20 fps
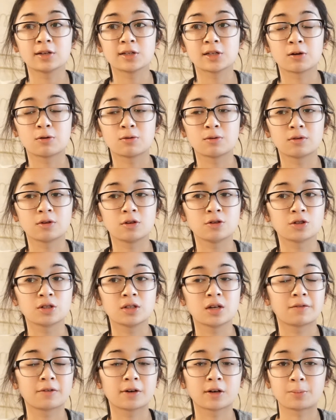So you should
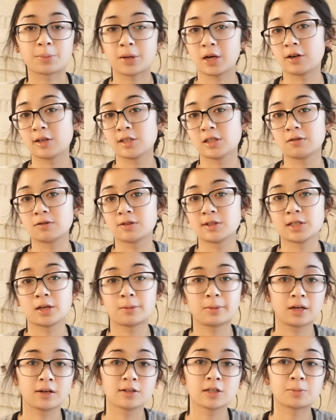never compare yourself to
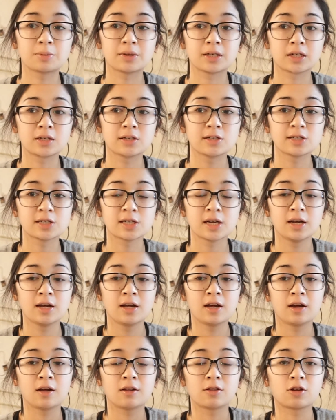someone else, because
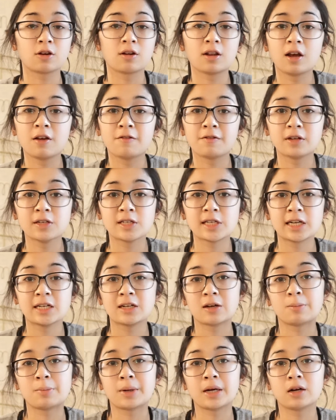their life is
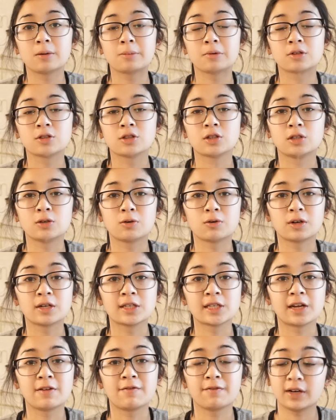incomparable to yours
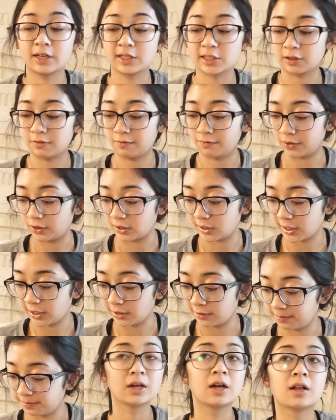and vice versa.